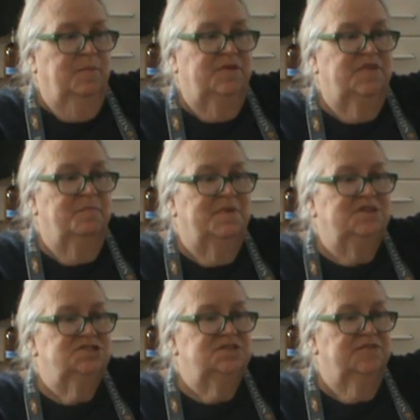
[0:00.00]
It seemed
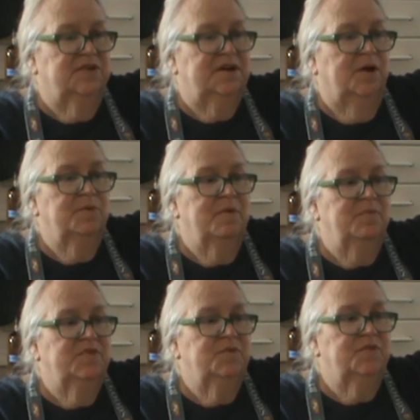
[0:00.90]
much different. Now
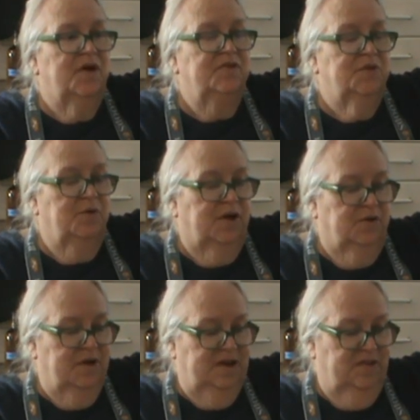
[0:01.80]
remember, this was also a
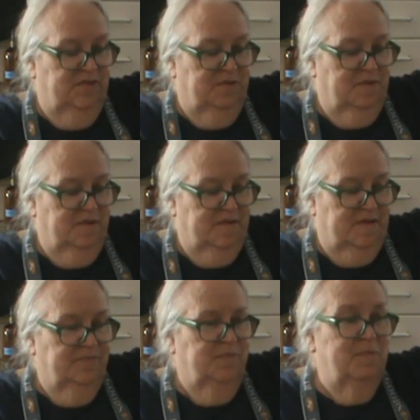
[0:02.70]
Granny
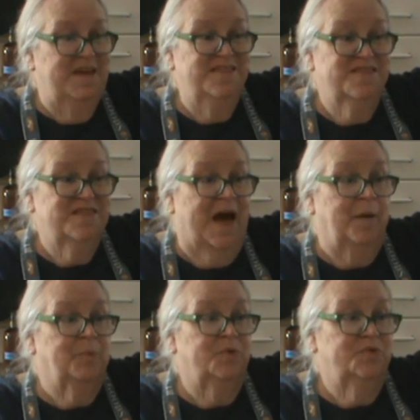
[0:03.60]
Smith
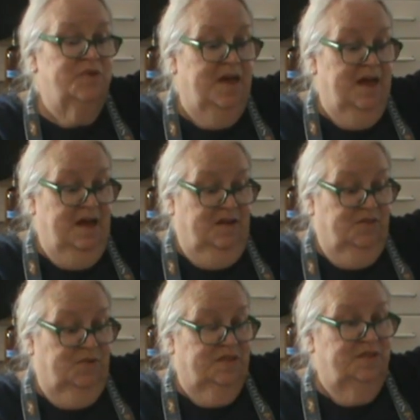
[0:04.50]
apples,
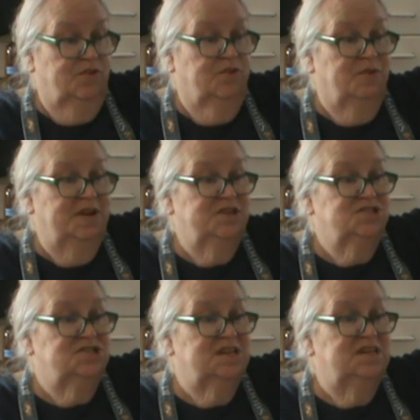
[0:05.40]
So it's a little
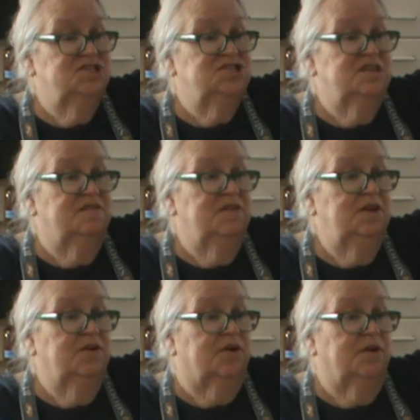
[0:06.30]
greenish tinge to the
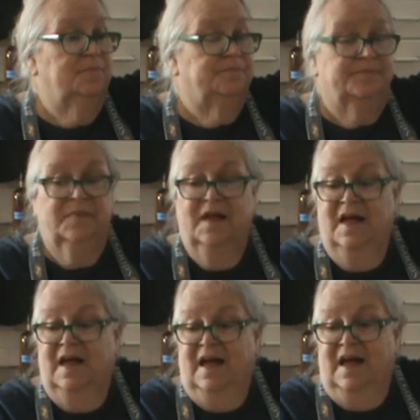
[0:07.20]
vinegar.
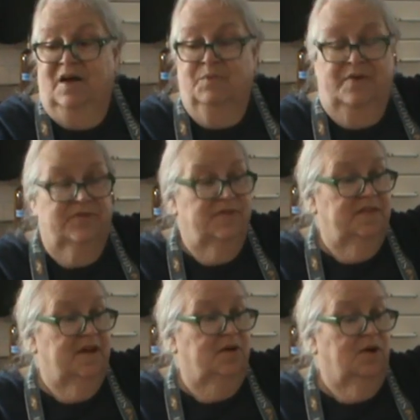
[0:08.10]
Rather
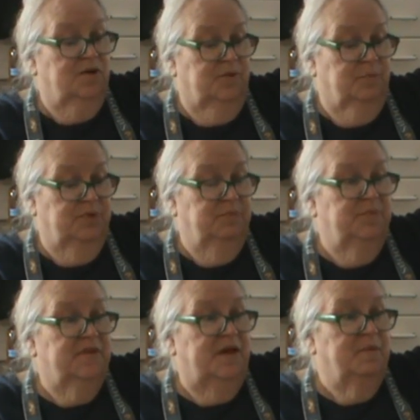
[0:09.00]
than now, I'll put it
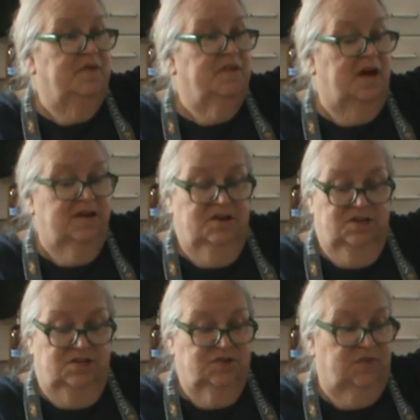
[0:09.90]
side by side and
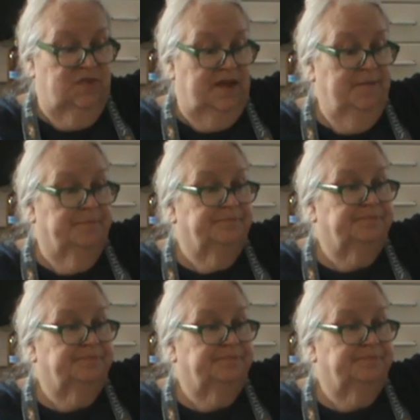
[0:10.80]
let you see.